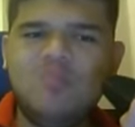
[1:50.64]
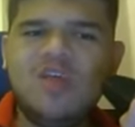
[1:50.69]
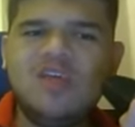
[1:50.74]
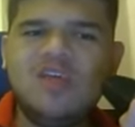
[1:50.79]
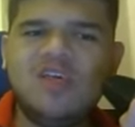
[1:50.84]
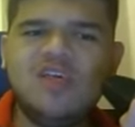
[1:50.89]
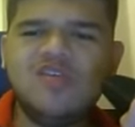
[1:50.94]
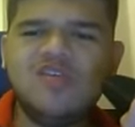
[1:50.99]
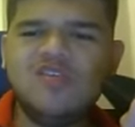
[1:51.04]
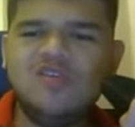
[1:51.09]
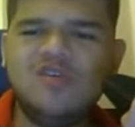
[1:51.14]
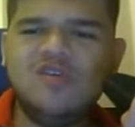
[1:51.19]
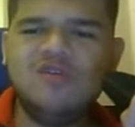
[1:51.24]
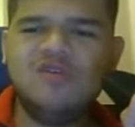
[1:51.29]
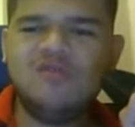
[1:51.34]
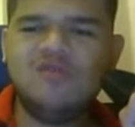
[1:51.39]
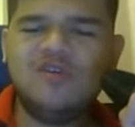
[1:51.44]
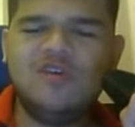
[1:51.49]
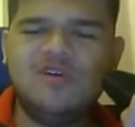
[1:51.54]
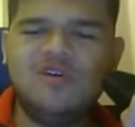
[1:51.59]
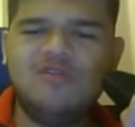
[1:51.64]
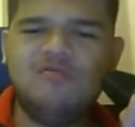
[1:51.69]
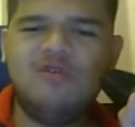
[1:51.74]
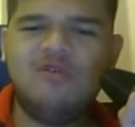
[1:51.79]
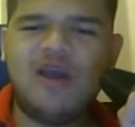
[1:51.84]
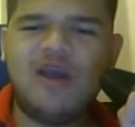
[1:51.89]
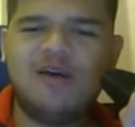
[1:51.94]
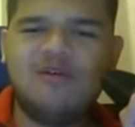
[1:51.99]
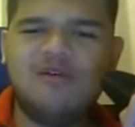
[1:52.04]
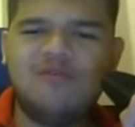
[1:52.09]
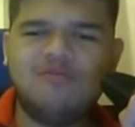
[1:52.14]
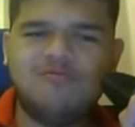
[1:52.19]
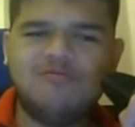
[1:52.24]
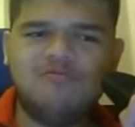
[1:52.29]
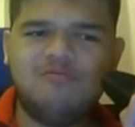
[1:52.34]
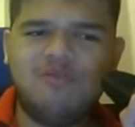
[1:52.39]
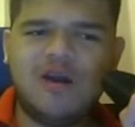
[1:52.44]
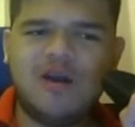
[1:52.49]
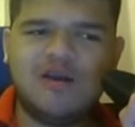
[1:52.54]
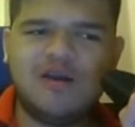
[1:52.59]
in case you don't know how
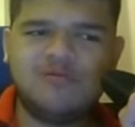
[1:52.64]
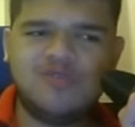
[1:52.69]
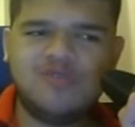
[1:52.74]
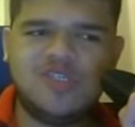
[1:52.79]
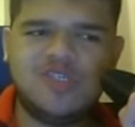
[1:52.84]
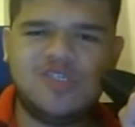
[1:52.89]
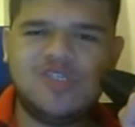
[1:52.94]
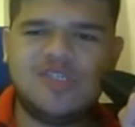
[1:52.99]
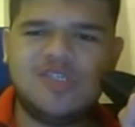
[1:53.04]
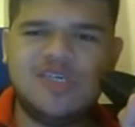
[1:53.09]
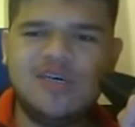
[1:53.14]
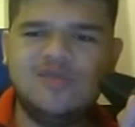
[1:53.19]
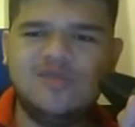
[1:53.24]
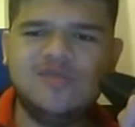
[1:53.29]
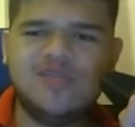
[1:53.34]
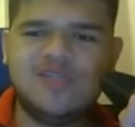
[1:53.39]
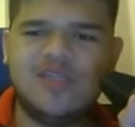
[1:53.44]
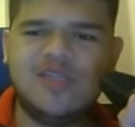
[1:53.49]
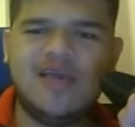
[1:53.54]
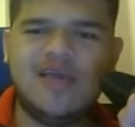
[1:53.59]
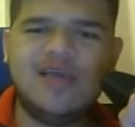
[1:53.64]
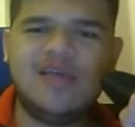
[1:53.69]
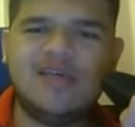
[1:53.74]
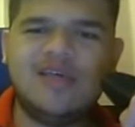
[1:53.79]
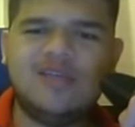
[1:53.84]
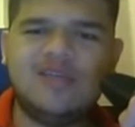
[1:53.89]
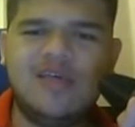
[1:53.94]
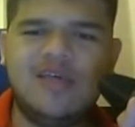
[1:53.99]
how she sounds like,